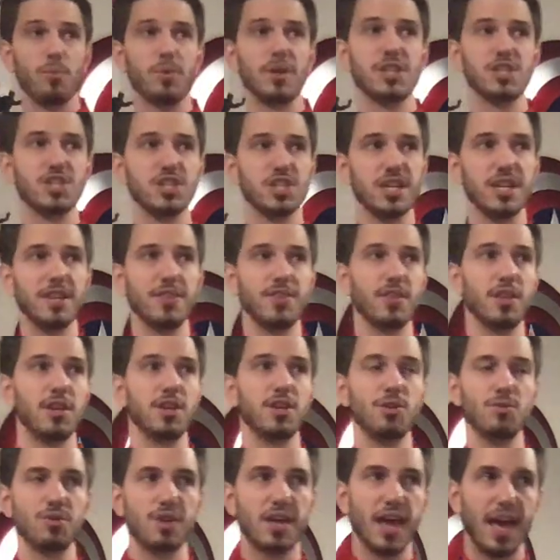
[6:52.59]
which in
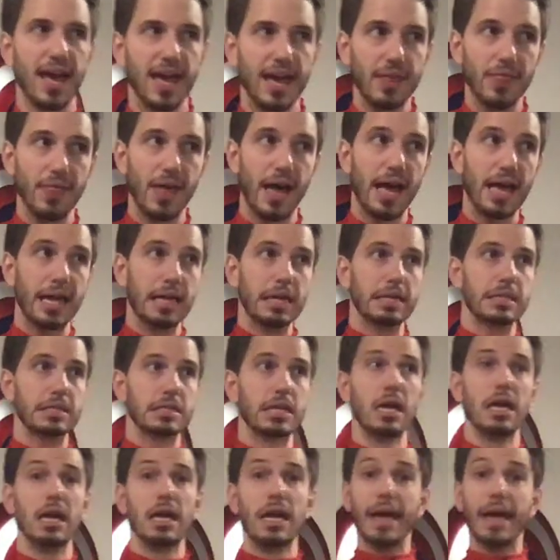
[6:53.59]
the UK, that is,